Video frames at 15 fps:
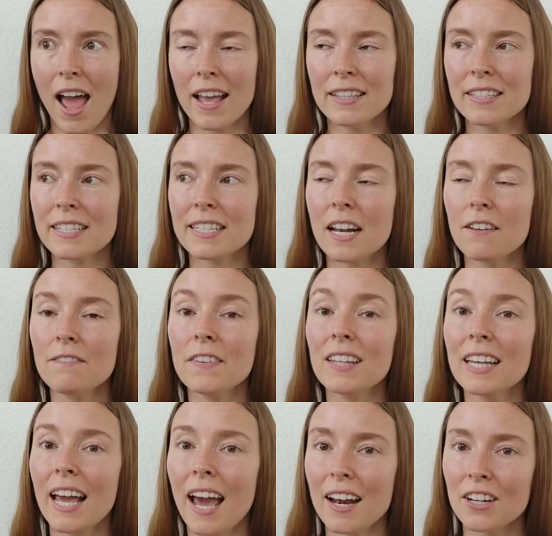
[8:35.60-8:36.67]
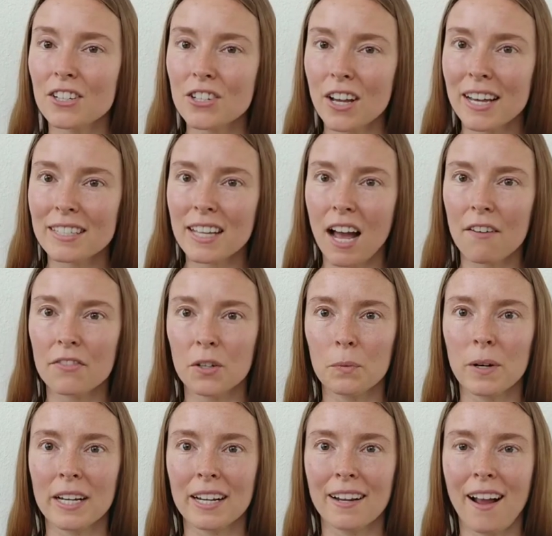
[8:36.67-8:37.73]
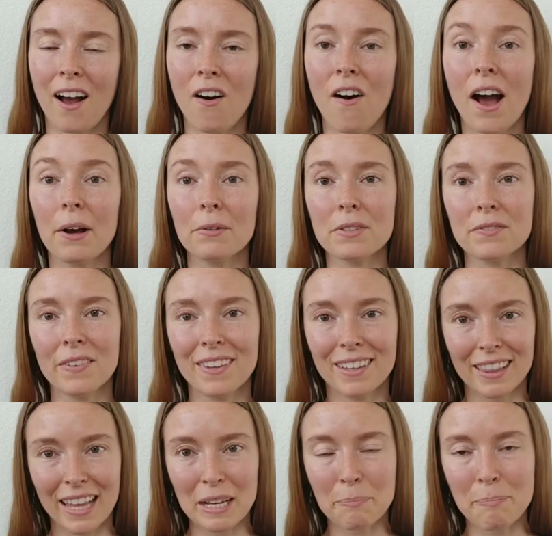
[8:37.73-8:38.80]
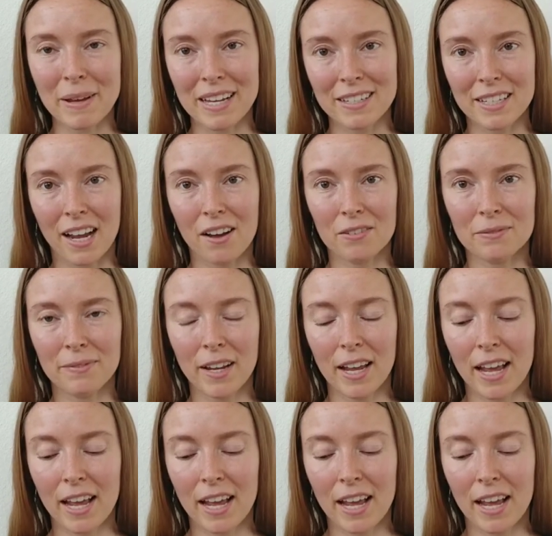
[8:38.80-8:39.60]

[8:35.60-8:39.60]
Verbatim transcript: instead of feeling energized after working out, I was feeling like beat down